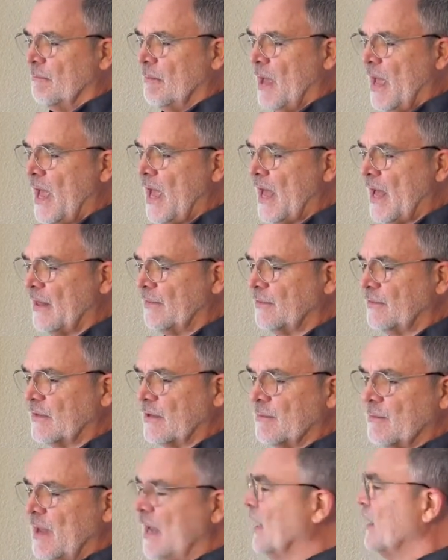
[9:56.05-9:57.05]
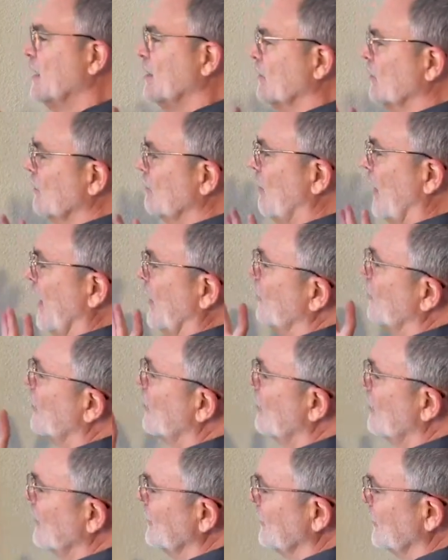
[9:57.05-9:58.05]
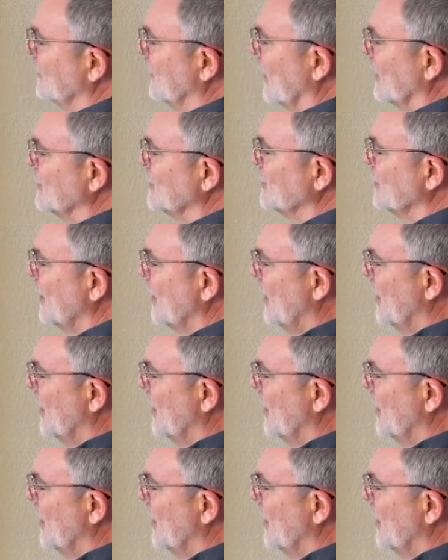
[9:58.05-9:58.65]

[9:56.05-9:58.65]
math to make a spiral and such,